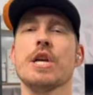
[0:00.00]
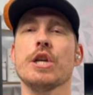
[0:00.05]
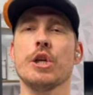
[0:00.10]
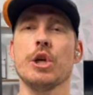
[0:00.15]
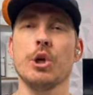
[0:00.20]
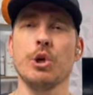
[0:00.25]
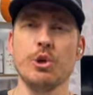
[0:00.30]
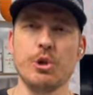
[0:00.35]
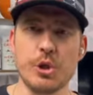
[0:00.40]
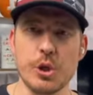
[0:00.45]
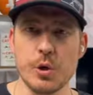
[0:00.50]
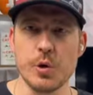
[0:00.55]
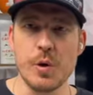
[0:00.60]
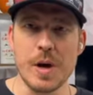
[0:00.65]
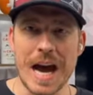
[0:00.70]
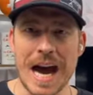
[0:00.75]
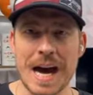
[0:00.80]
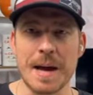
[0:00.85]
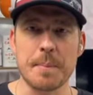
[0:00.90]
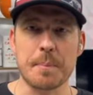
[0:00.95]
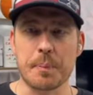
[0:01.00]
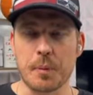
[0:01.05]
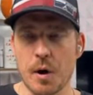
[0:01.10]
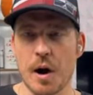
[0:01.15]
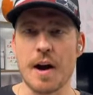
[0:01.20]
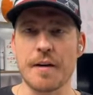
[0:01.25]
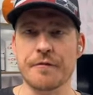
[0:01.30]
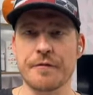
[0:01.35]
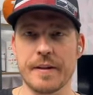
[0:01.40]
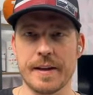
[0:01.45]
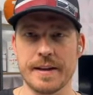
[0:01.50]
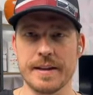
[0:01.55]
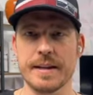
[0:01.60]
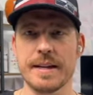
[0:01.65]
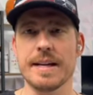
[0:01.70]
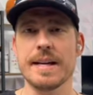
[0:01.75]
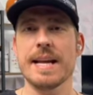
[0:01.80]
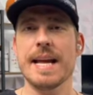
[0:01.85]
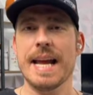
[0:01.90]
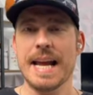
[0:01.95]
You do not profit
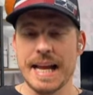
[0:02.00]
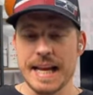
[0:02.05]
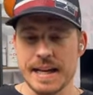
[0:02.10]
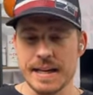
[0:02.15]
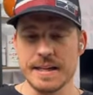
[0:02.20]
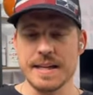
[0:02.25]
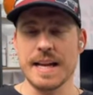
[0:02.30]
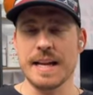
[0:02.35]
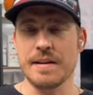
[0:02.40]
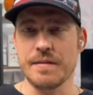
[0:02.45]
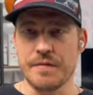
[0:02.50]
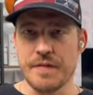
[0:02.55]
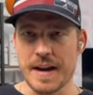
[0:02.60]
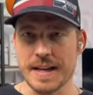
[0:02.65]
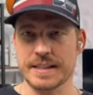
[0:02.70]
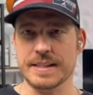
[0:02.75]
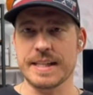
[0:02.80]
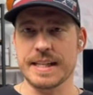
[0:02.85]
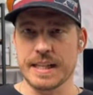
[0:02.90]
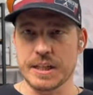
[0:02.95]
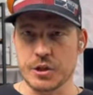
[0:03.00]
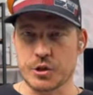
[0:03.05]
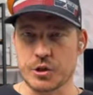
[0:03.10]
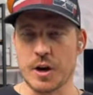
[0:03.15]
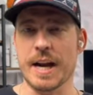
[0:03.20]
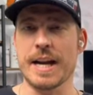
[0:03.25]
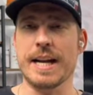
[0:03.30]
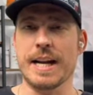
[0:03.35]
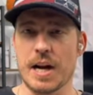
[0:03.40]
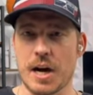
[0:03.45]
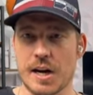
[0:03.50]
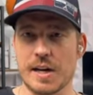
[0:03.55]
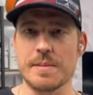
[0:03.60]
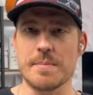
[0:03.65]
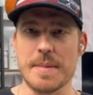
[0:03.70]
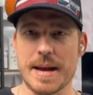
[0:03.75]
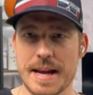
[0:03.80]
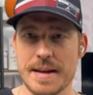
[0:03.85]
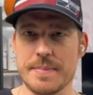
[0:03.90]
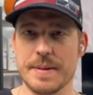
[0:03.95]
in investing and trading on
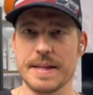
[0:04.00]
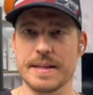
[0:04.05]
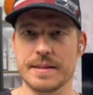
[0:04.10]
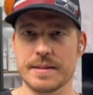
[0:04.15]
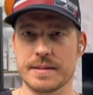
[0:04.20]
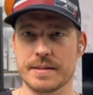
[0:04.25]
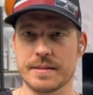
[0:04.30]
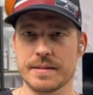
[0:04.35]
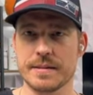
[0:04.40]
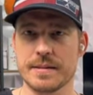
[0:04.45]
maybes.